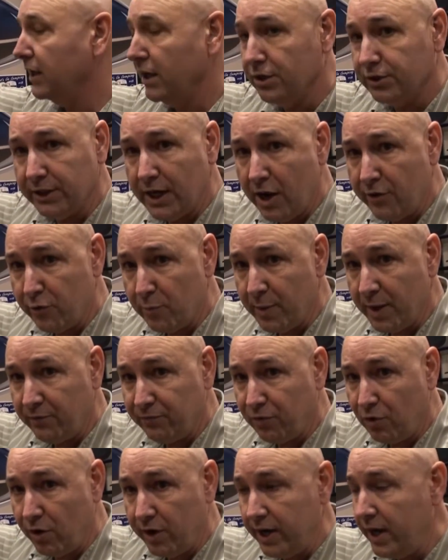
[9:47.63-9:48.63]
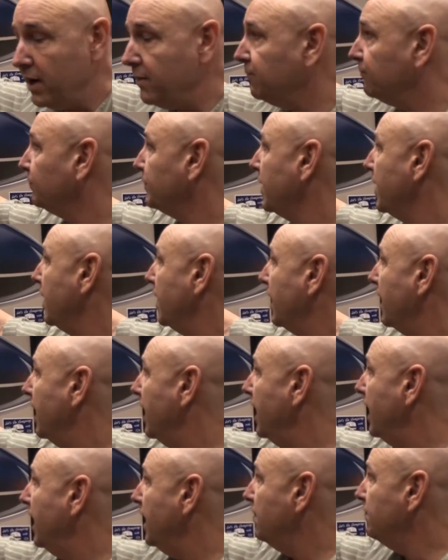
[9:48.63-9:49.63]
here's an alphabet for you,
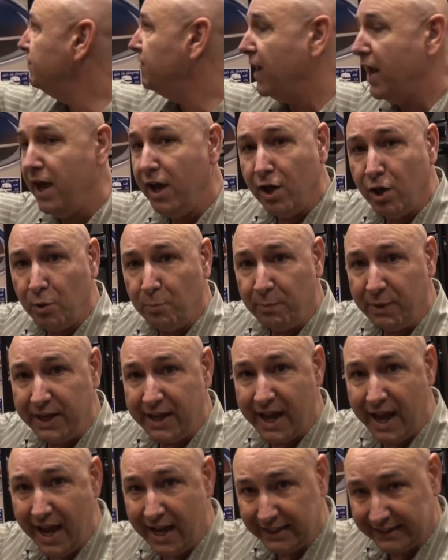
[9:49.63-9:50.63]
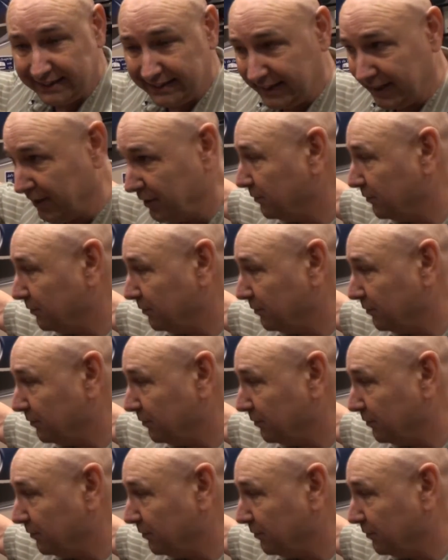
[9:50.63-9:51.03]
FLBS.